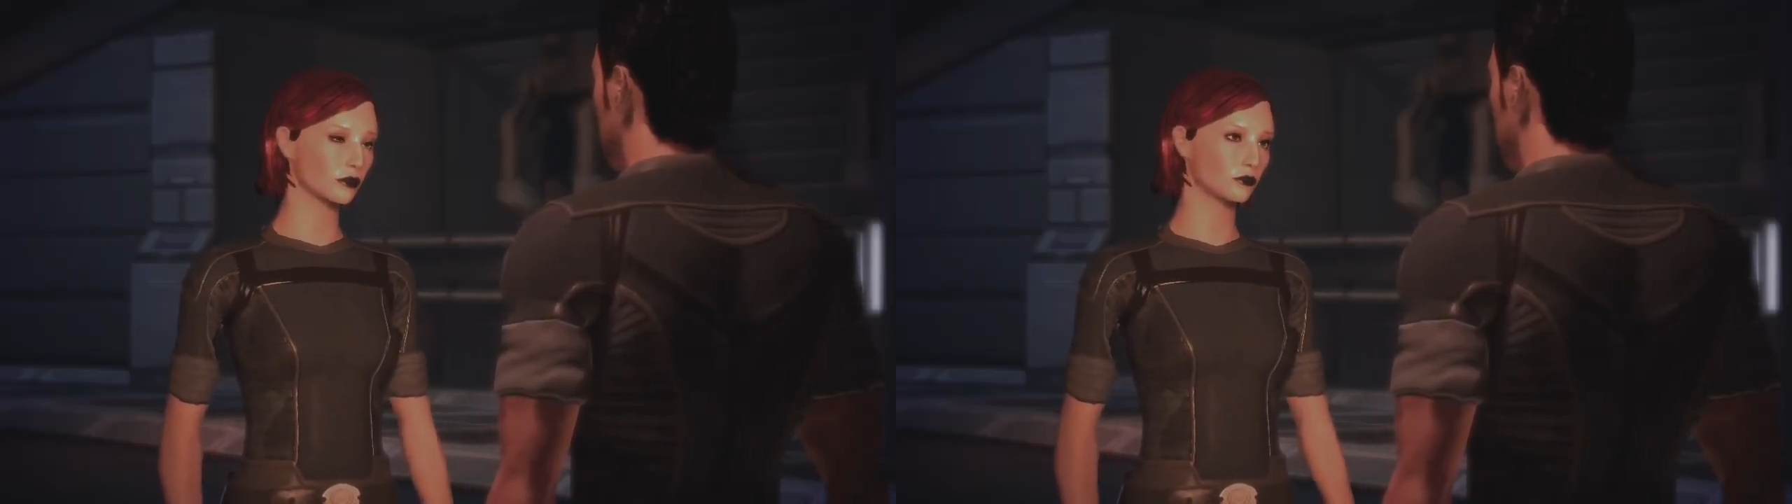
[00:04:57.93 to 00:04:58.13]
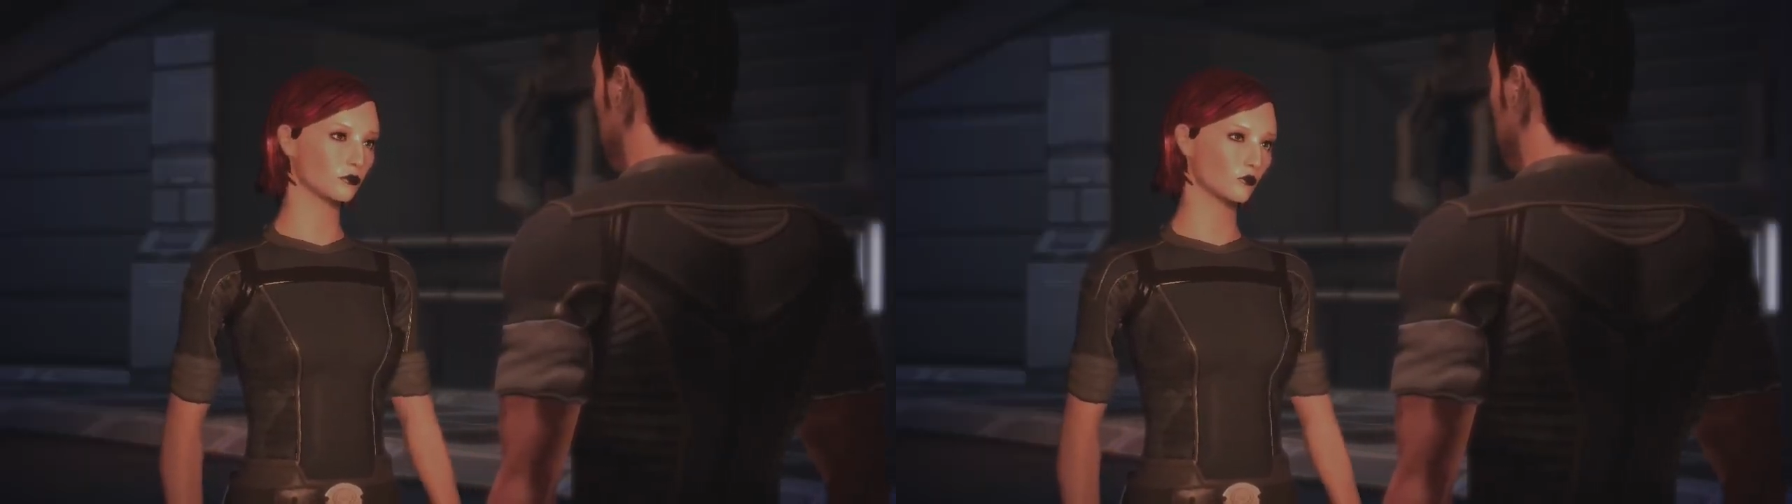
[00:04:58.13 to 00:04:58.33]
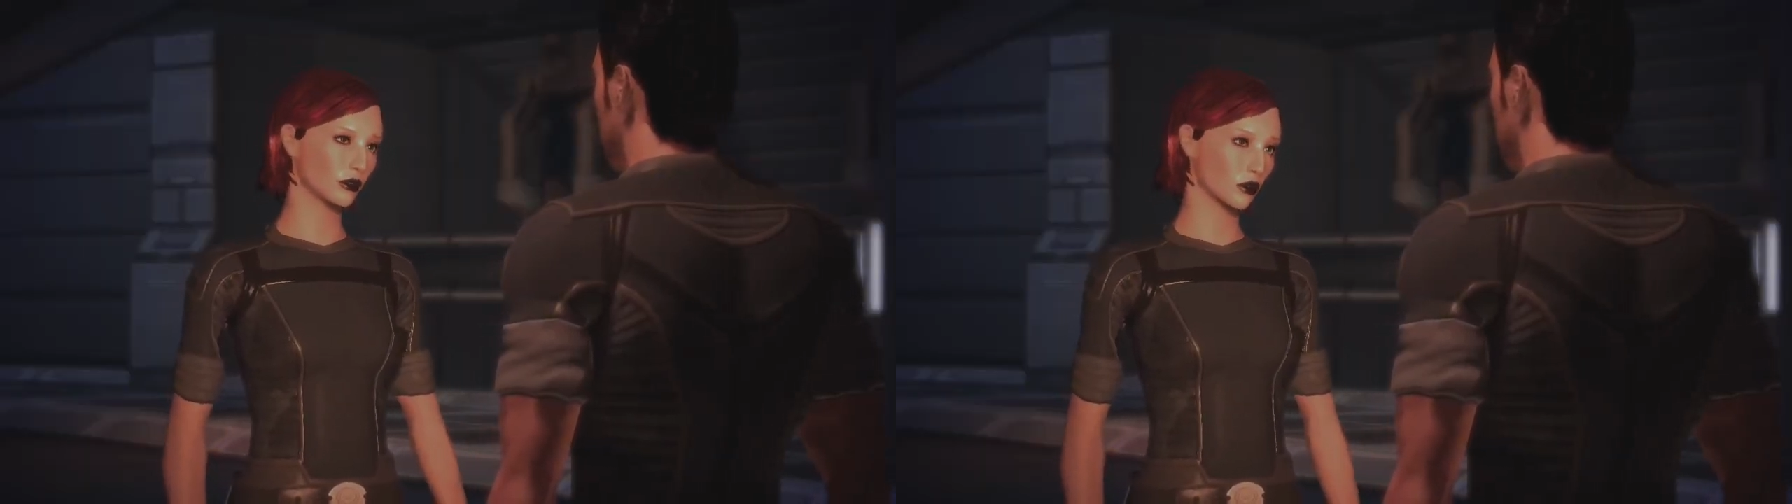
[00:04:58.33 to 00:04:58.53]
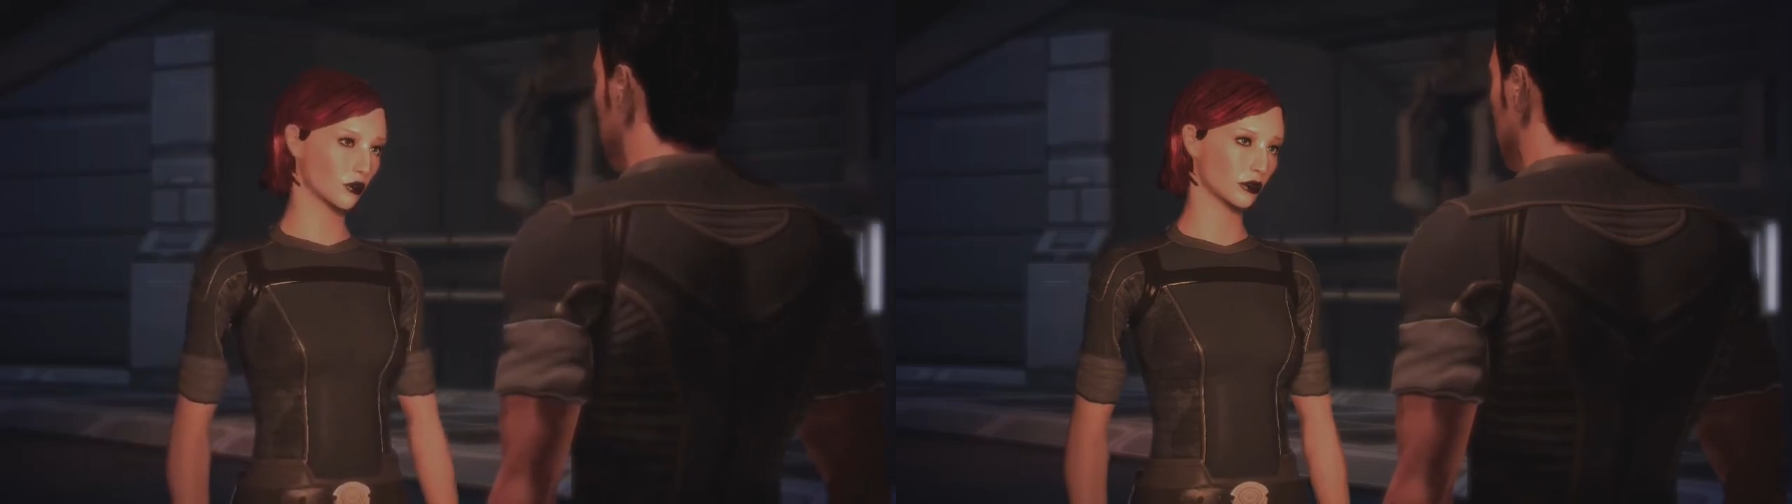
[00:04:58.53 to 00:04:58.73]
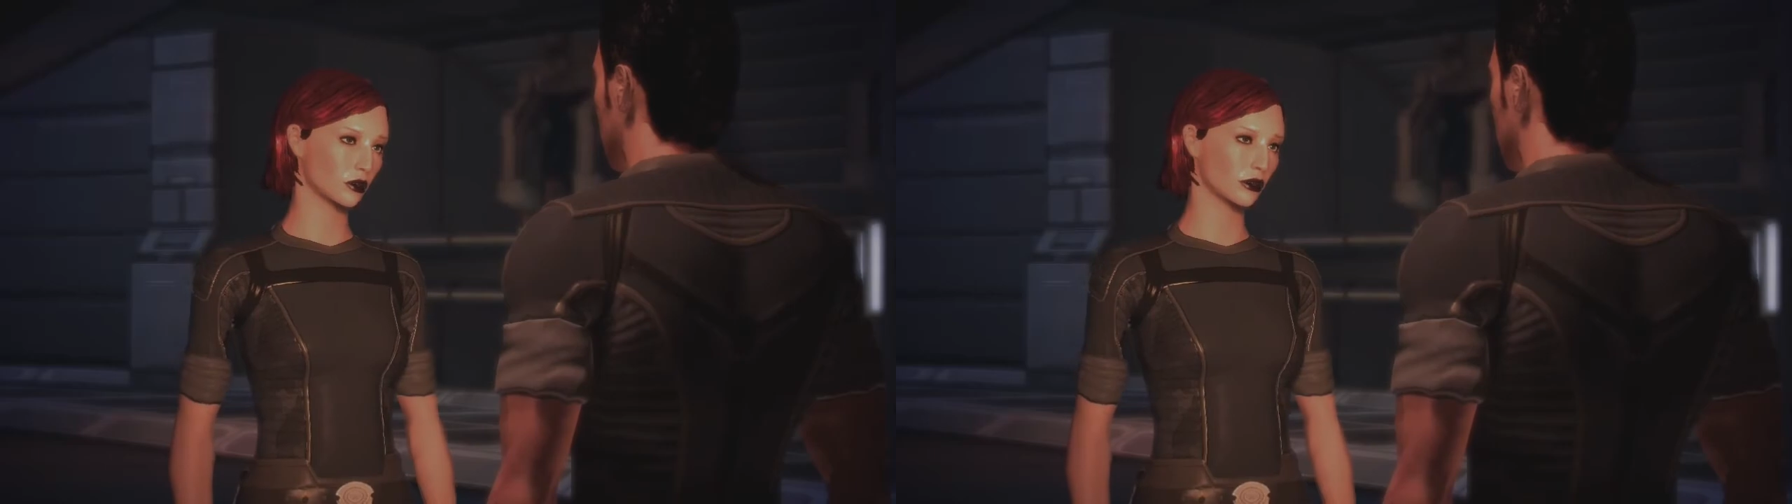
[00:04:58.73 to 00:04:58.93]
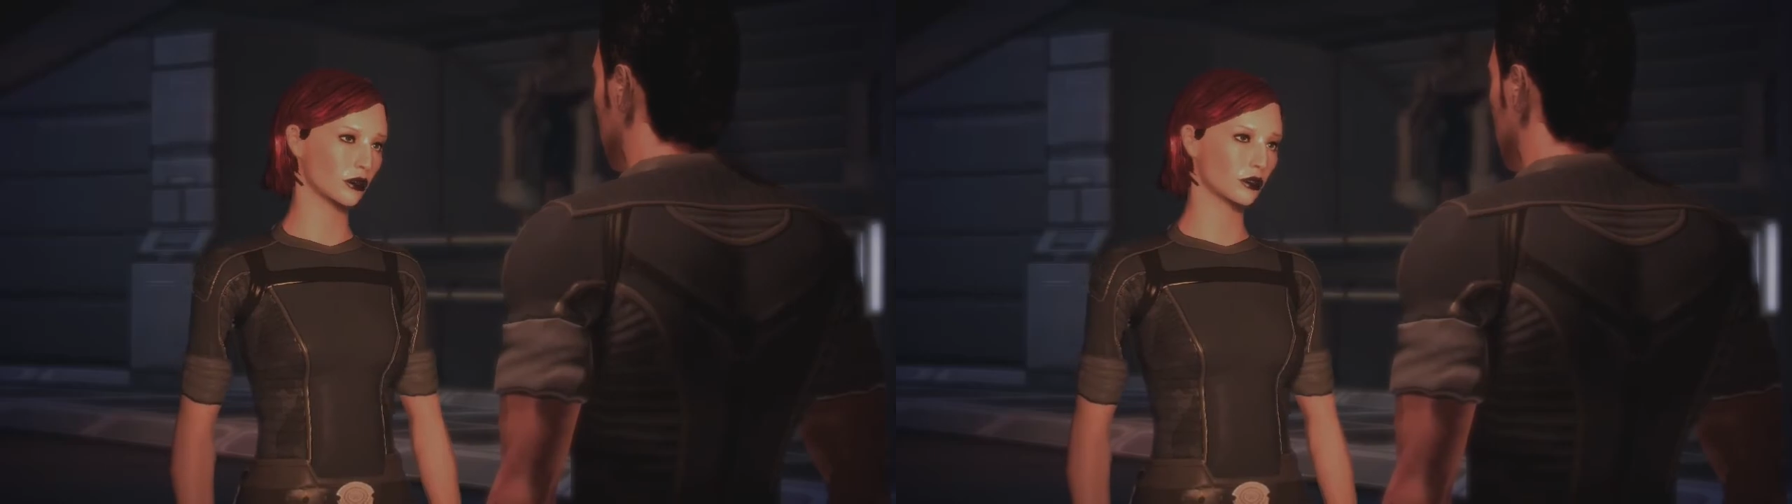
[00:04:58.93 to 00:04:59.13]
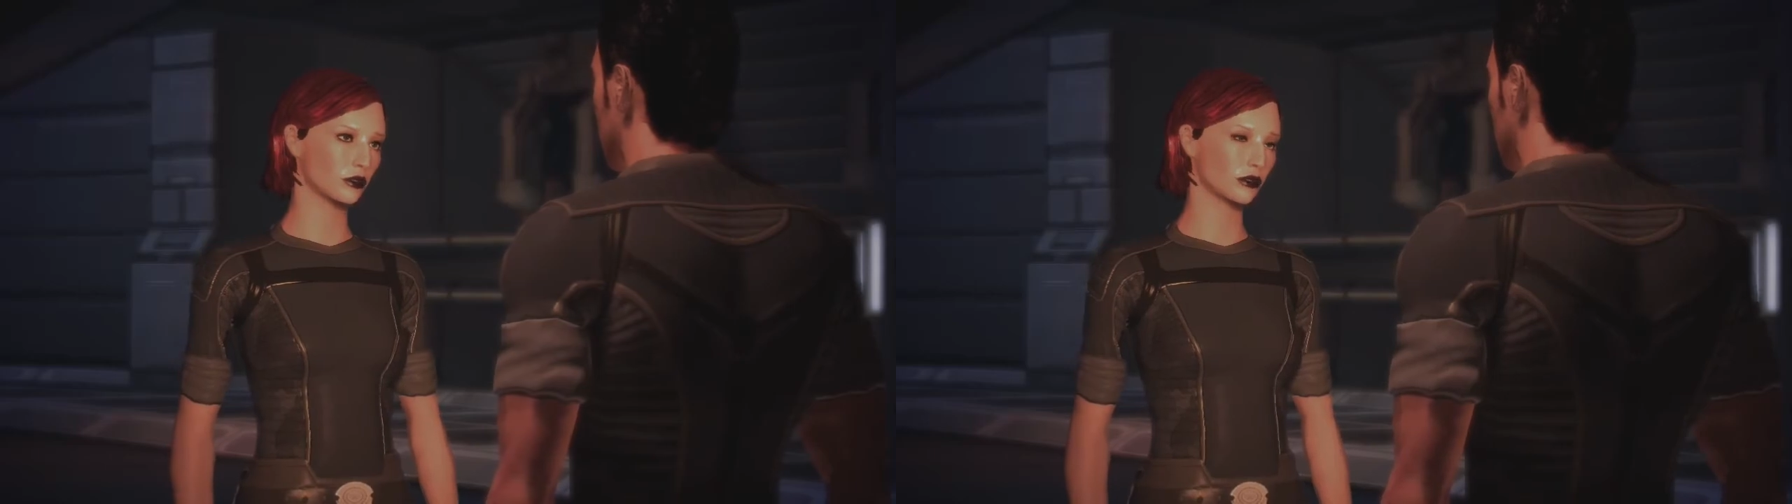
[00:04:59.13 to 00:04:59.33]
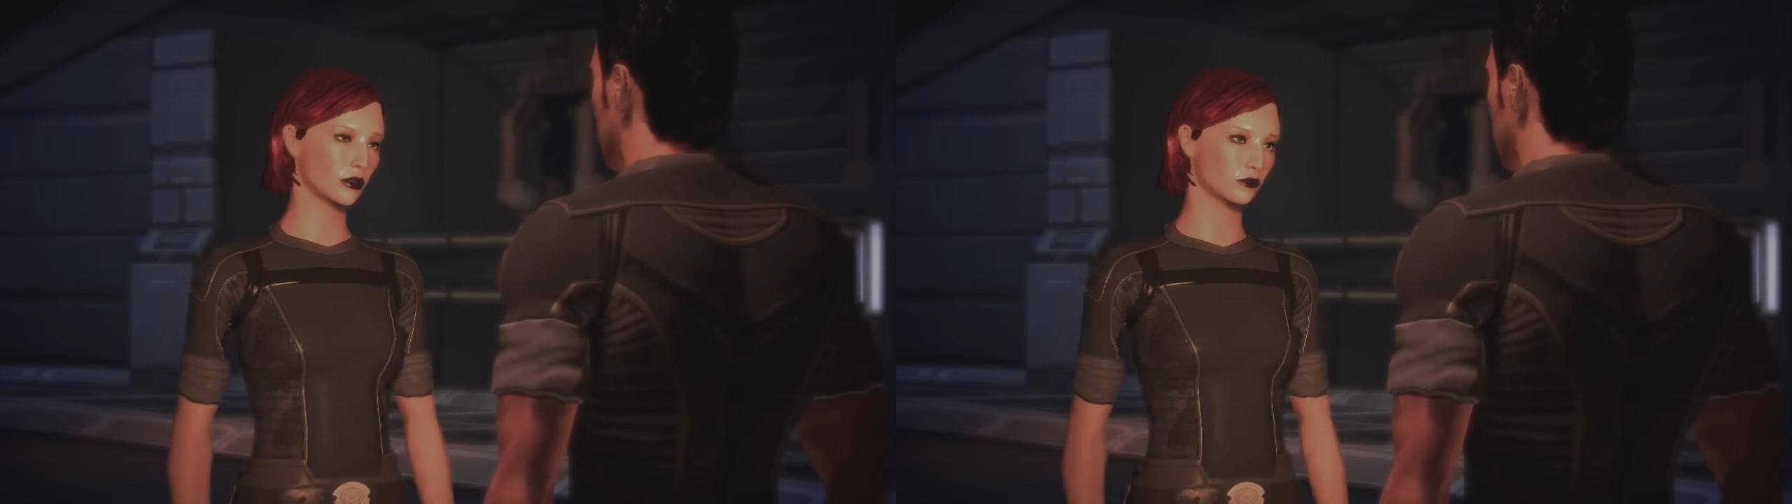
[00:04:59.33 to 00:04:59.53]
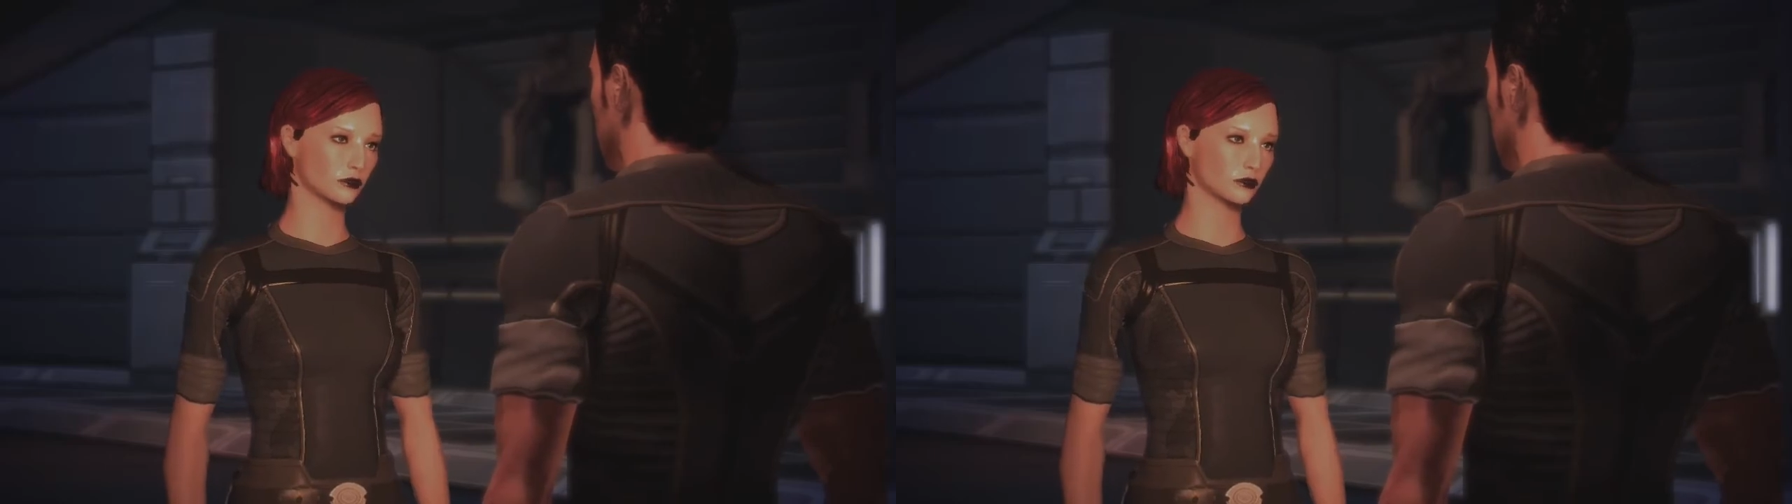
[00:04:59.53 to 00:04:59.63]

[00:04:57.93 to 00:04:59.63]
We can only rely on ourselves.